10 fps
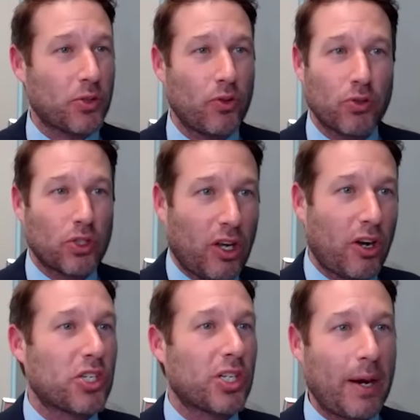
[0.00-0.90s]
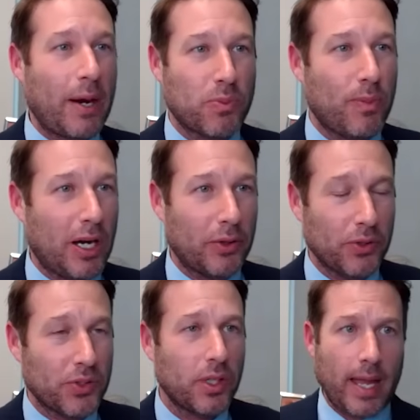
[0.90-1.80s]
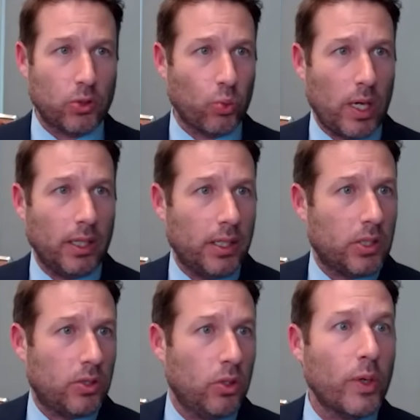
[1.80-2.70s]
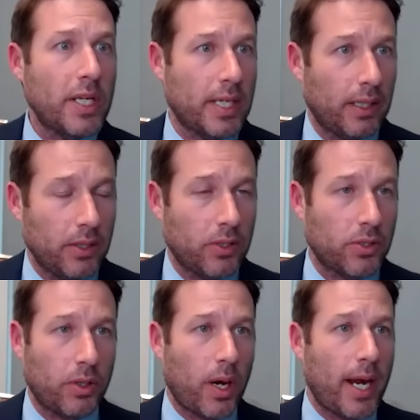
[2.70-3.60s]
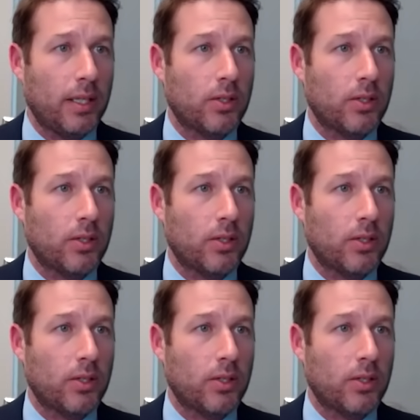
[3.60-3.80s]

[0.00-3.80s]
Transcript: So those large language models, as well as the retail industry, right?